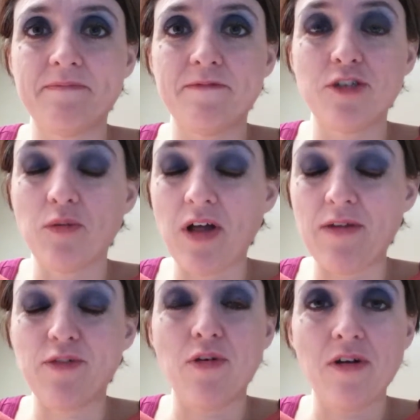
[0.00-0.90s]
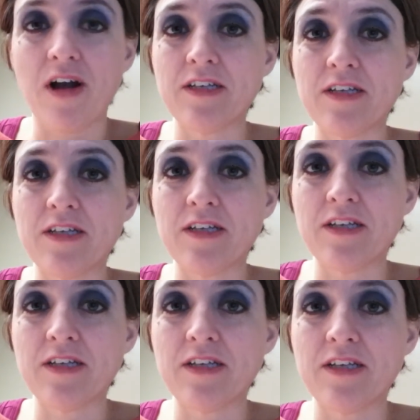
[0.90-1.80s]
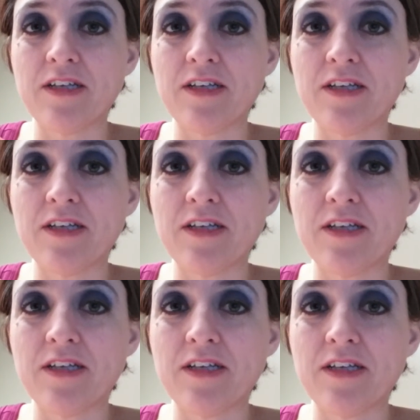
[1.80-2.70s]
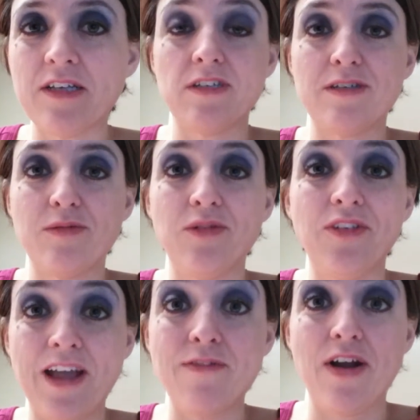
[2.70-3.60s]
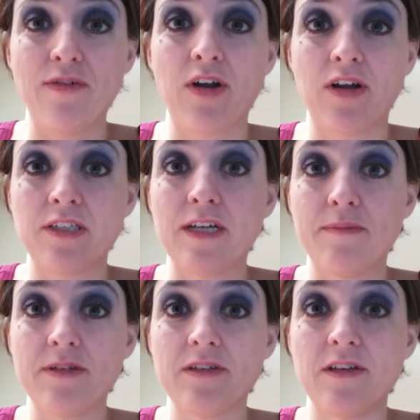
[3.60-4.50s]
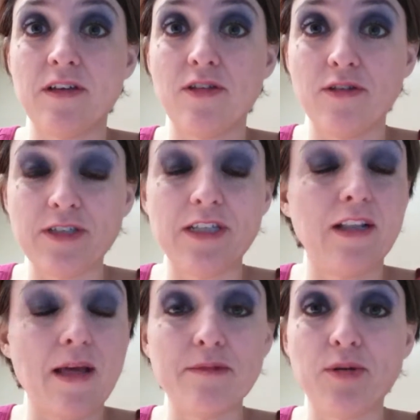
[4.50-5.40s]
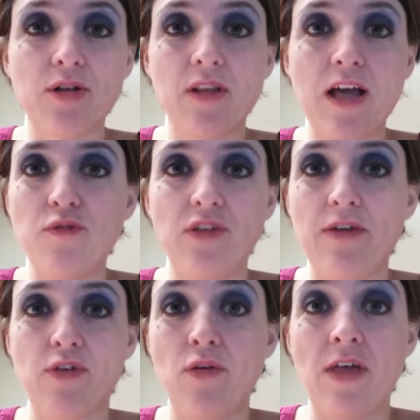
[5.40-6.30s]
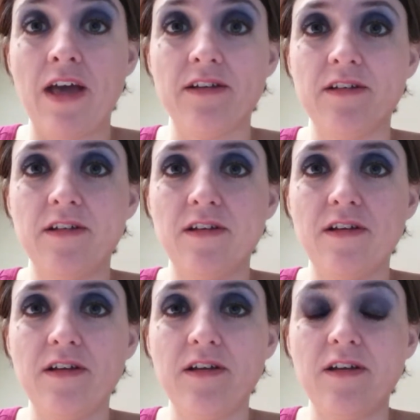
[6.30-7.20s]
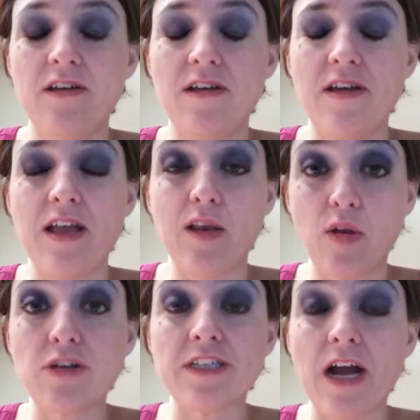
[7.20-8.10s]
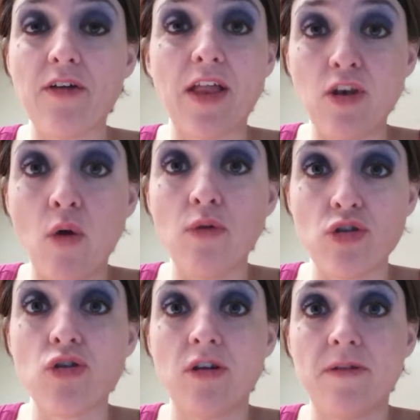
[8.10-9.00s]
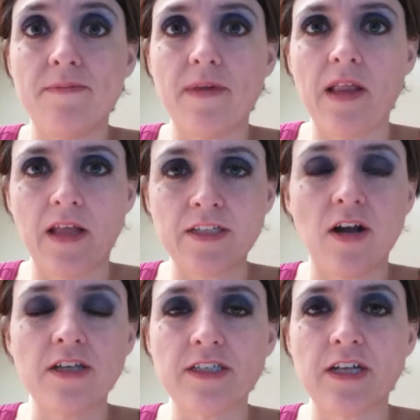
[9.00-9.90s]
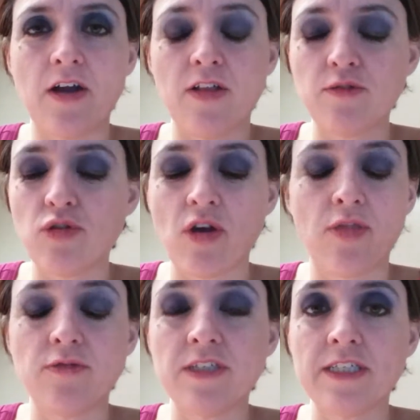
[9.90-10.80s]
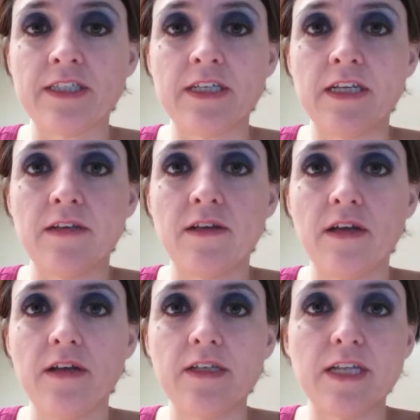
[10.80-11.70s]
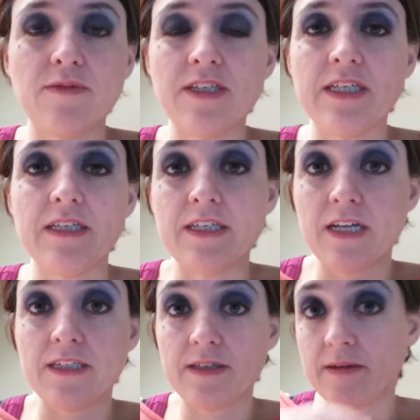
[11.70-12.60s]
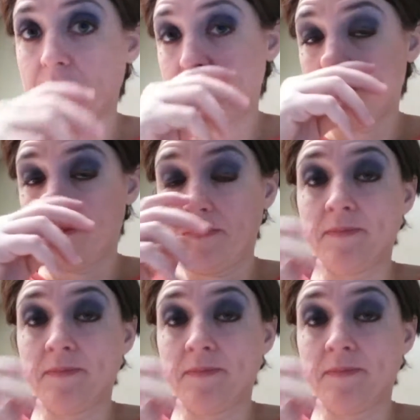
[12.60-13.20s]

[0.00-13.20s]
So we'll have no concept. We'll never have a concept. Those in the Lamb's Book of Life will never know that. And it's our desire that no one should. And that's God's desire. That's what John 3 16, 17 says. That none should perish.